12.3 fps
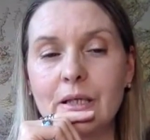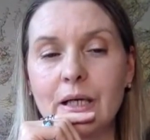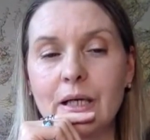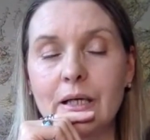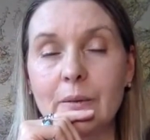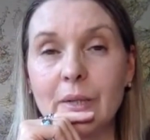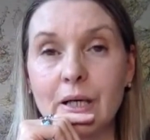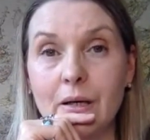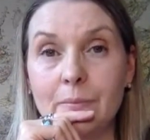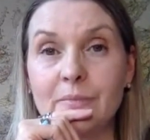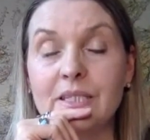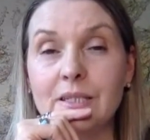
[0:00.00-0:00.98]
it
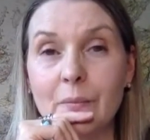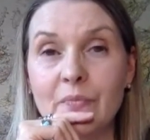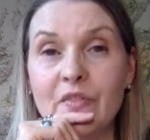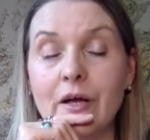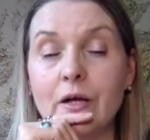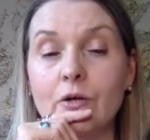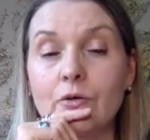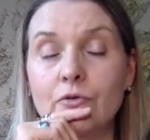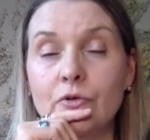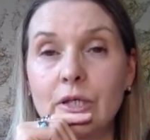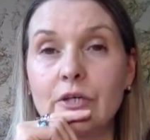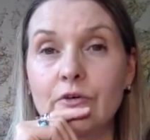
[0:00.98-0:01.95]
becomes something
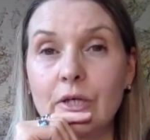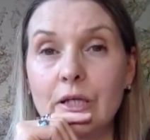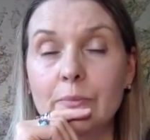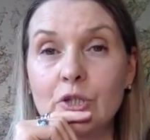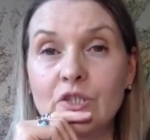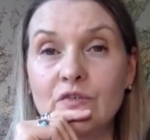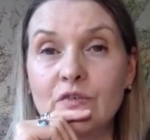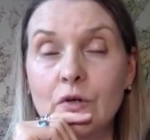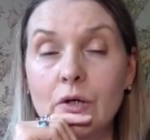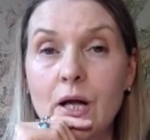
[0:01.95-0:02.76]
really, really beautiful.